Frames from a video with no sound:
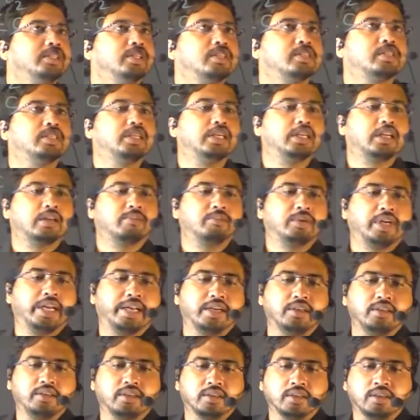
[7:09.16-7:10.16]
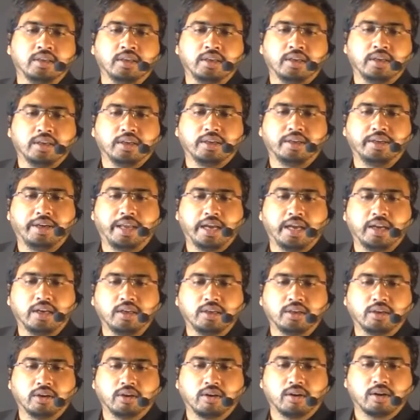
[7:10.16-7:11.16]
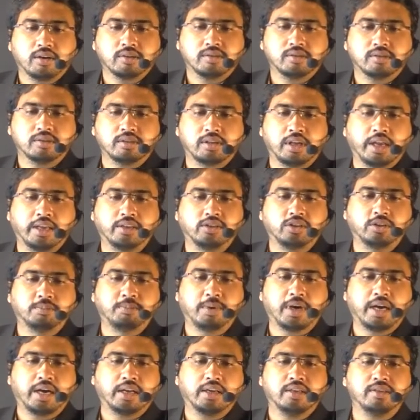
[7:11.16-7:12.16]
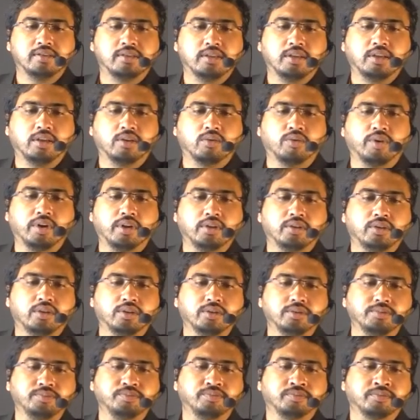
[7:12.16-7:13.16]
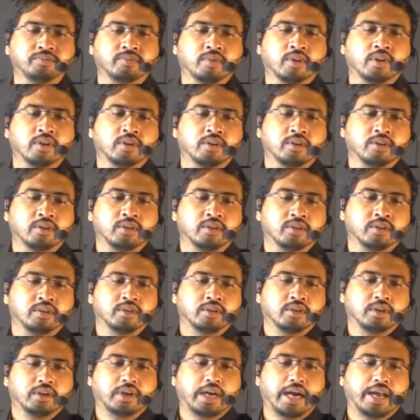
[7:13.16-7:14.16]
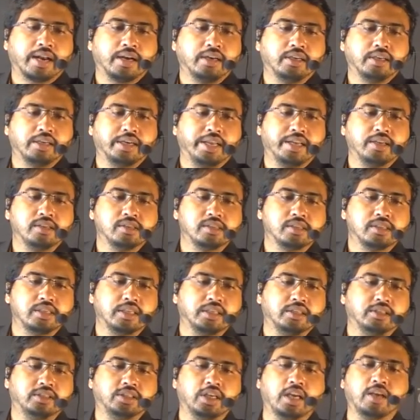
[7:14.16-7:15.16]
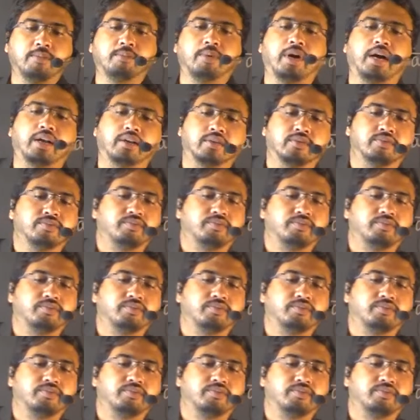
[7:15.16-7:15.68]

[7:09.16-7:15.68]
this determinant, del cross h bar is equal to current density J bar,